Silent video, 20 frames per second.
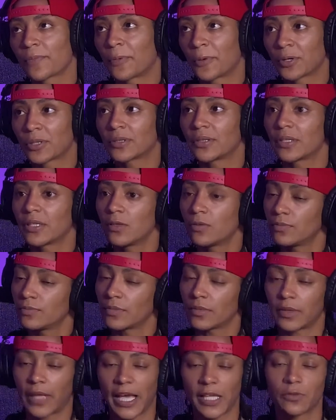importantly,
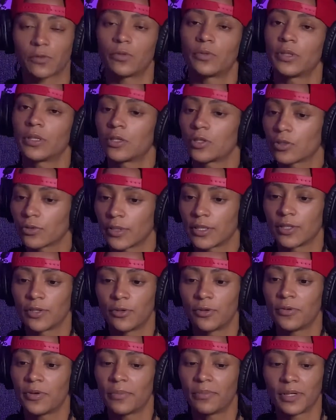that's what we enjoy
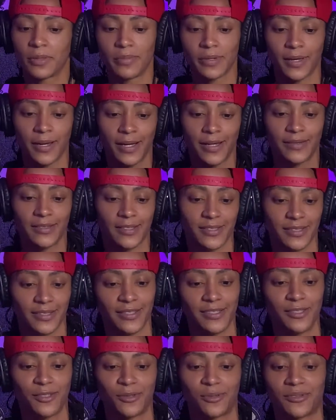doing. But behind the
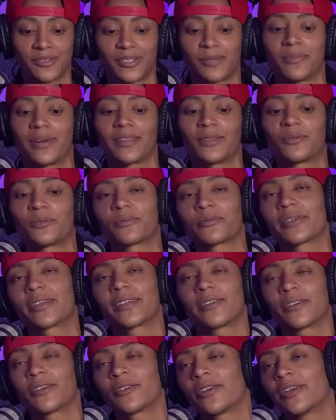scenes, you see my little
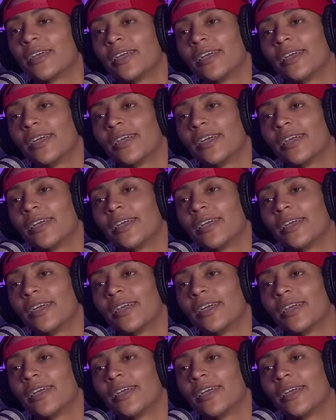red on.